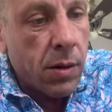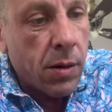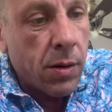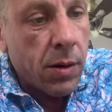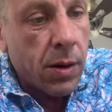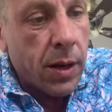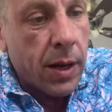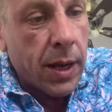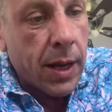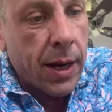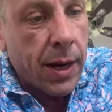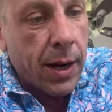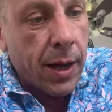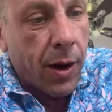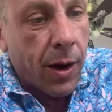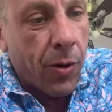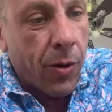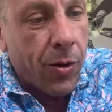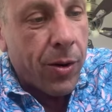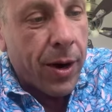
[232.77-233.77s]
Getting the
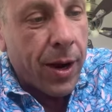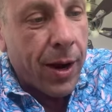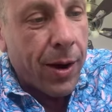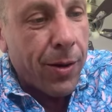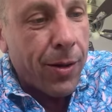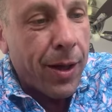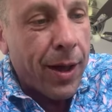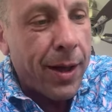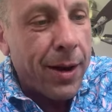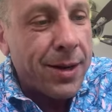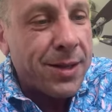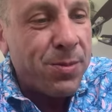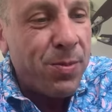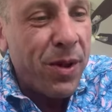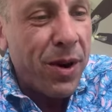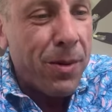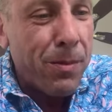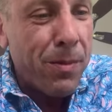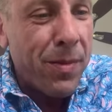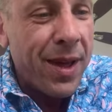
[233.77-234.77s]
old cone. It's been
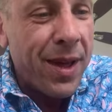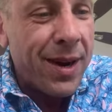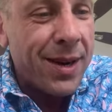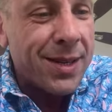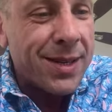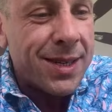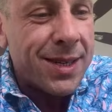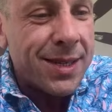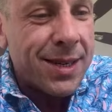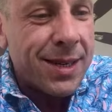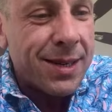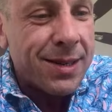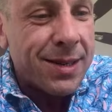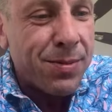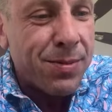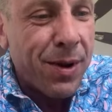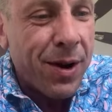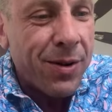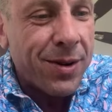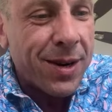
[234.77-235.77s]
a minute since I
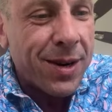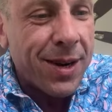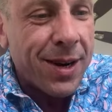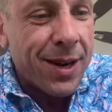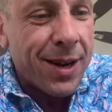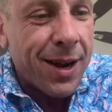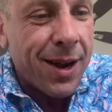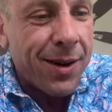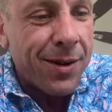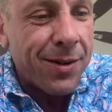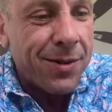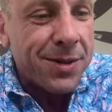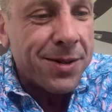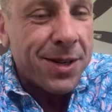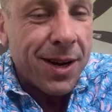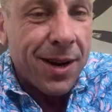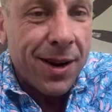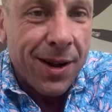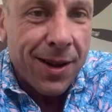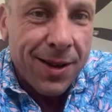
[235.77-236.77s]
smoked any cones,
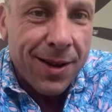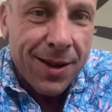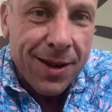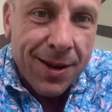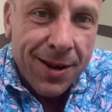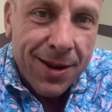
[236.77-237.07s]
y'all.